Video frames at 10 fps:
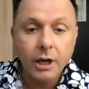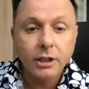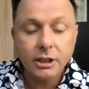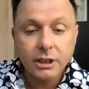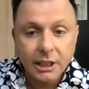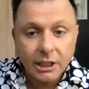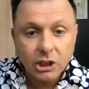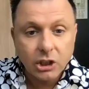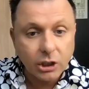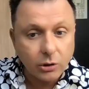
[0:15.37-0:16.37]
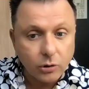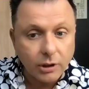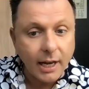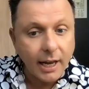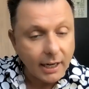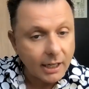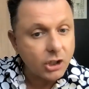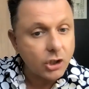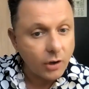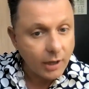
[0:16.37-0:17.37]
to teach children English
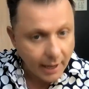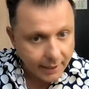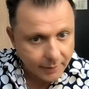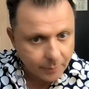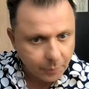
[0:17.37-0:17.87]
online.